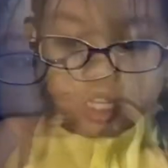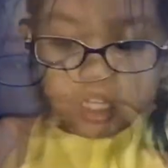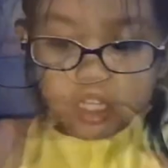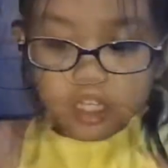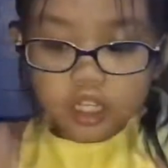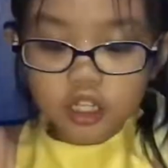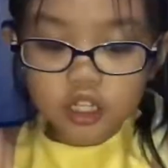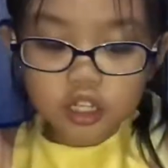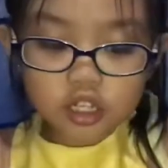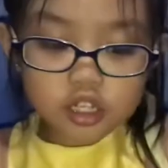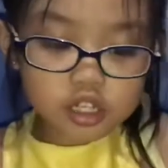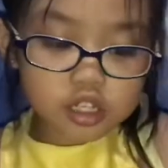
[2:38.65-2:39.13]

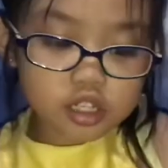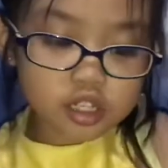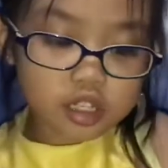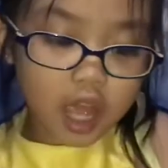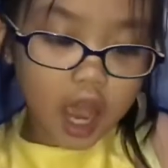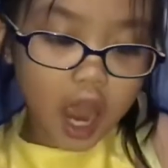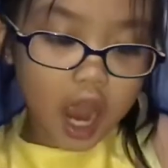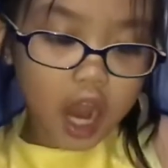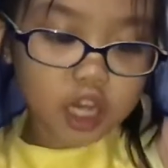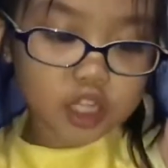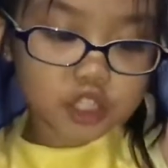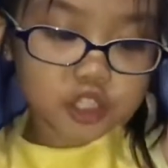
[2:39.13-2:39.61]
Here's
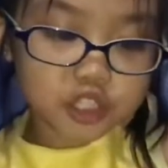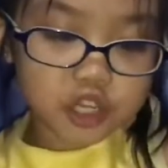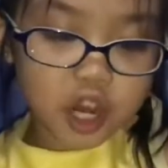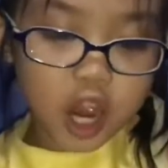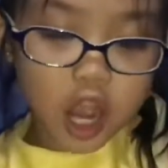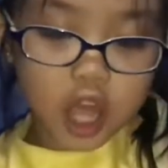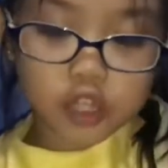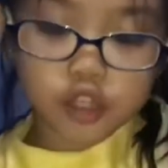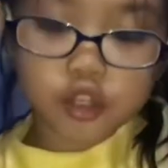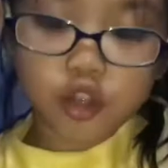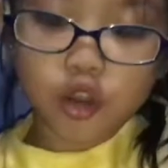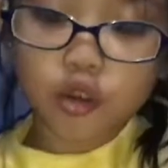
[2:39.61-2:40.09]
the
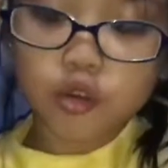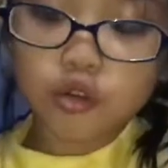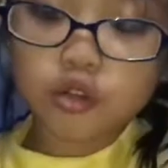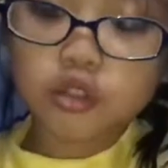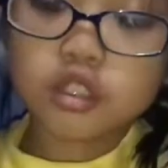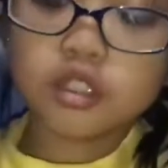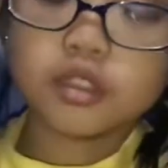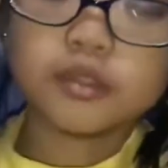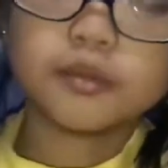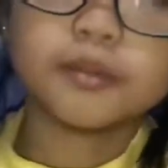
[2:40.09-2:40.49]
eyeshadow.